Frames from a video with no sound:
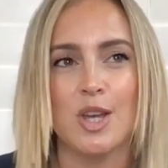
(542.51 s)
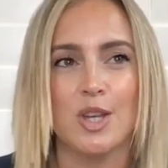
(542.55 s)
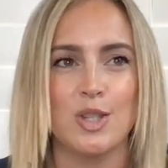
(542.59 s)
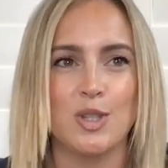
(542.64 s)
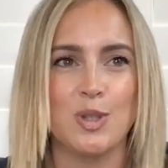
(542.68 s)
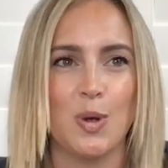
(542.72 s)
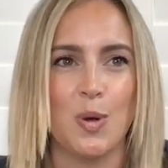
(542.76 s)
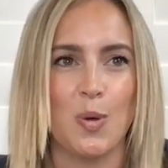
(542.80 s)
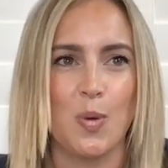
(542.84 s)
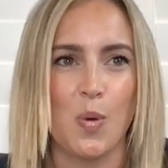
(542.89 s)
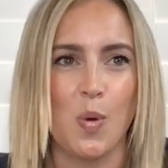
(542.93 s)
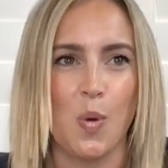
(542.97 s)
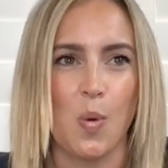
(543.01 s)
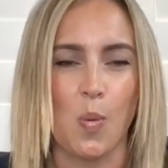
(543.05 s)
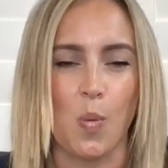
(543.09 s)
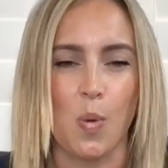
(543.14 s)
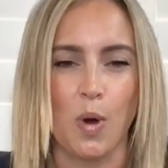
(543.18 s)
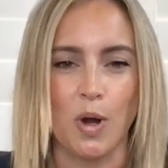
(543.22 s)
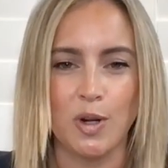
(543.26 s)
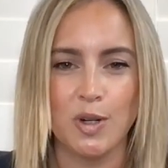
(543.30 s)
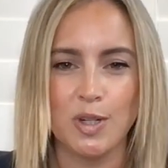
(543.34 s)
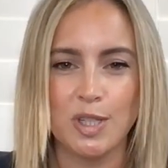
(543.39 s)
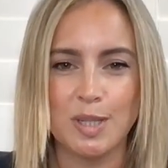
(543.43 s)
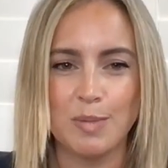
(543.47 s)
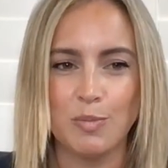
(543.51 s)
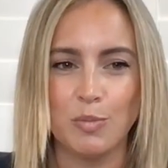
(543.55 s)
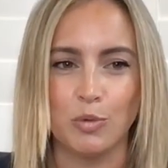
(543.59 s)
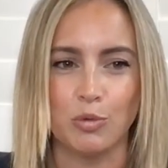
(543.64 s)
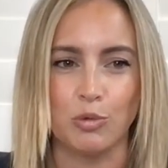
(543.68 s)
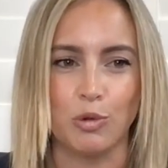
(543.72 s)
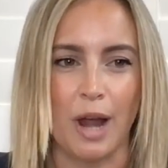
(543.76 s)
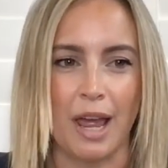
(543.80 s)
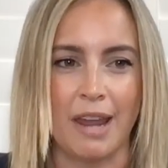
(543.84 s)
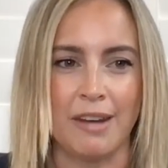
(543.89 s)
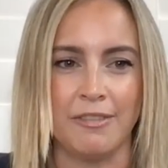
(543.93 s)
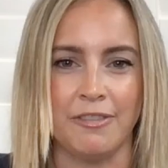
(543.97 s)
So what are
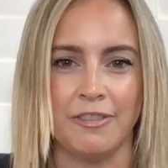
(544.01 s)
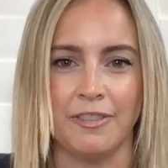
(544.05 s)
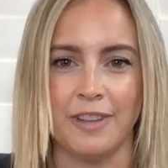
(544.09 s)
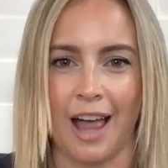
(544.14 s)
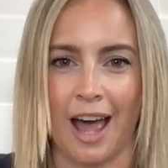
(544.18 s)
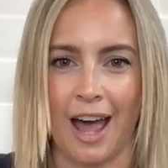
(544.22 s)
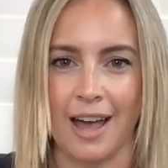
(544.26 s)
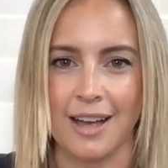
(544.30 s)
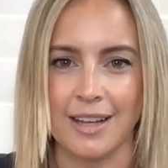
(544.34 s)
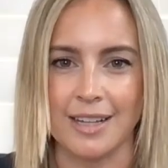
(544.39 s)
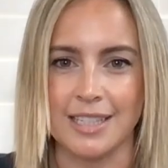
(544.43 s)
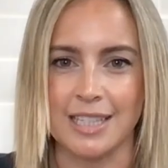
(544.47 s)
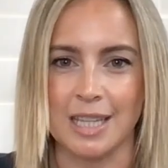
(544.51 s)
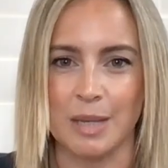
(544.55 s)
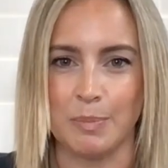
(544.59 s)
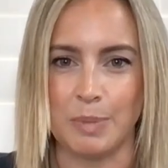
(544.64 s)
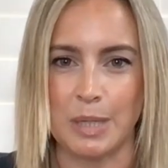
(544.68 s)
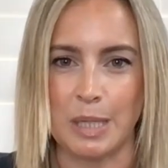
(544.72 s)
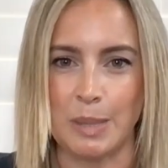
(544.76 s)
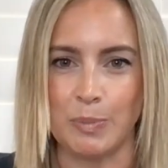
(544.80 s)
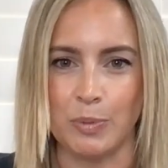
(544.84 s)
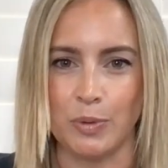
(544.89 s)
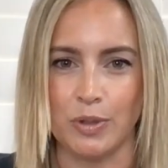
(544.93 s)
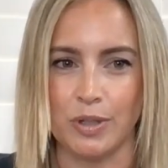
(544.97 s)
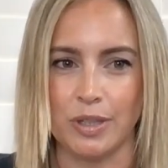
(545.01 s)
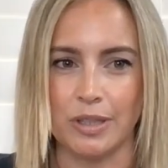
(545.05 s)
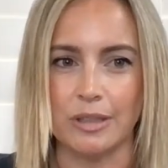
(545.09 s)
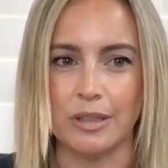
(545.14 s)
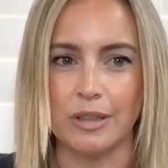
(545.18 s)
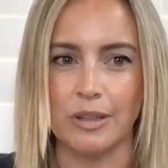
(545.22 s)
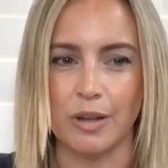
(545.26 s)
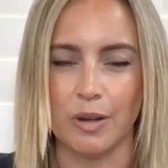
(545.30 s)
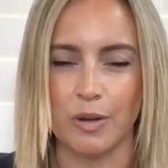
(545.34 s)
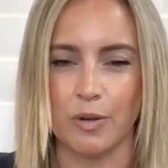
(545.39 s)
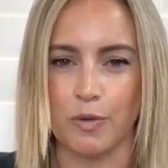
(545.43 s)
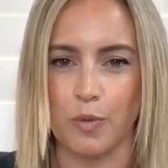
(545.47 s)
some red flags that people
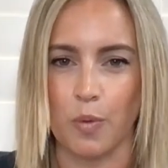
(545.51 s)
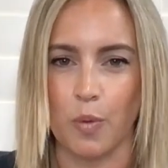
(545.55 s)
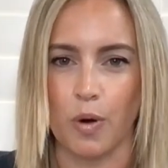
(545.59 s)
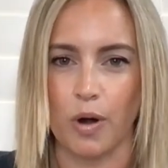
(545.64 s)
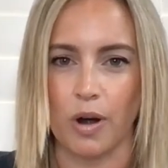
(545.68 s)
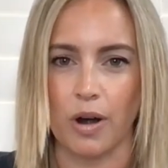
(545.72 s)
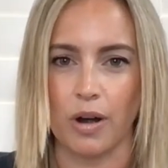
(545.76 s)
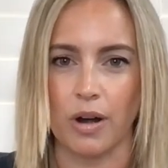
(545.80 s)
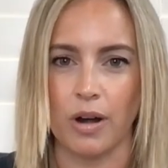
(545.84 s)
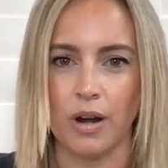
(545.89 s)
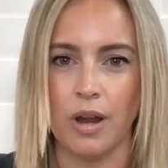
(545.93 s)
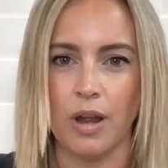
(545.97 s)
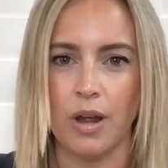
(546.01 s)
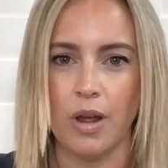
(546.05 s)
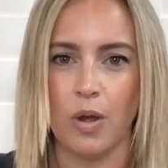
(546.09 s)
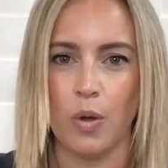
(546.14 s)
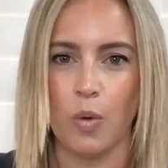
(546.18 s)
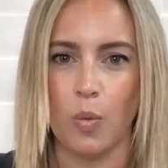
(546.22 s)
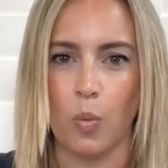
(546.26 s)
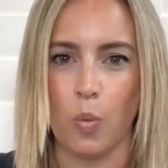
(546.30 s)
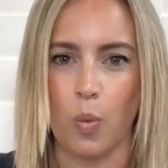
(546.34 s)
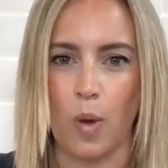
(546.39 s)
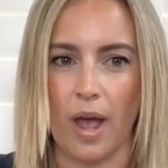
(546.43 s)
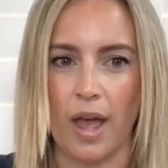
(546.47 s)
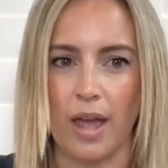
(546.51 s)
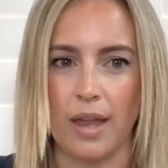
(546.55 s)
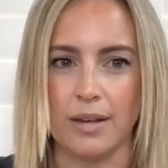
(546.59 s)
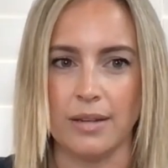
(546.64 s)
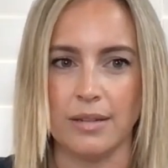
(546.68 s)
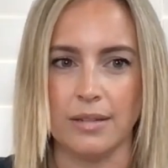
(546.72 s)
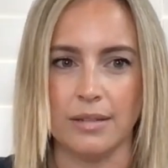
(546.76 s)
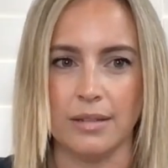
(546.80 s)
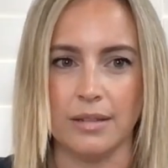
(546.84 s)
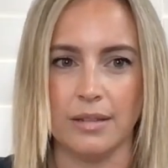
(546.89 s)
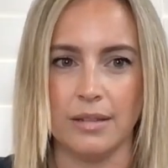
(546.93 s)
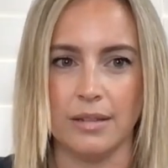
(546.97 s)
could look for
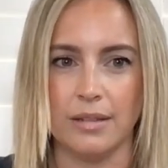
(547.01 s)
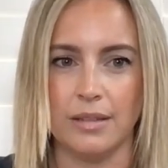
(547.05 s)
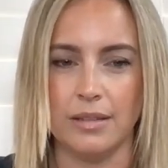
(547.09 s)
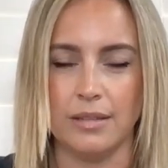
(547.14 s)
when,